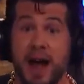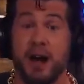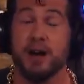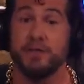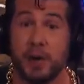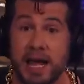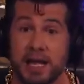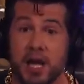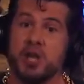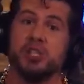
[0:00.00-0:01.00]
fair and
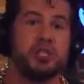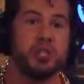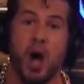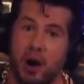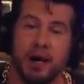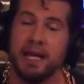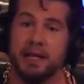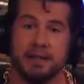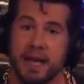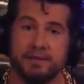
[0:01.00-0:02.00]
free. Sorry,
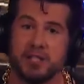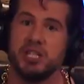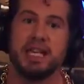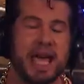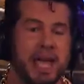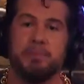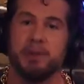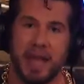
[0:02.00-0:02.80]
leftists, you can't